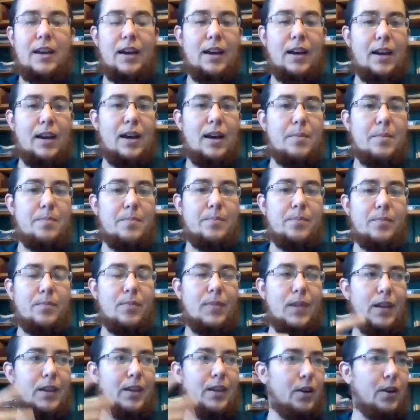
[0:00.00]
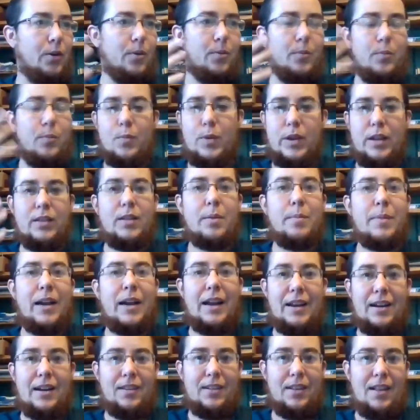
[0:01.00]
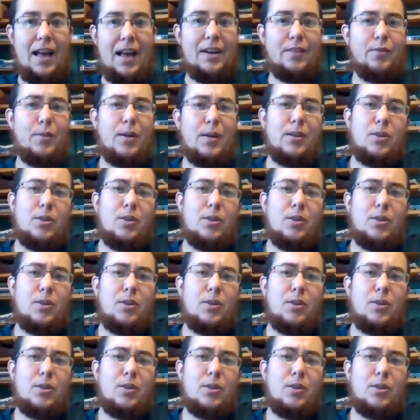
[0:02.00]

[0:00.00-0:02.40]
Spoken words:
we eliminated a lot of,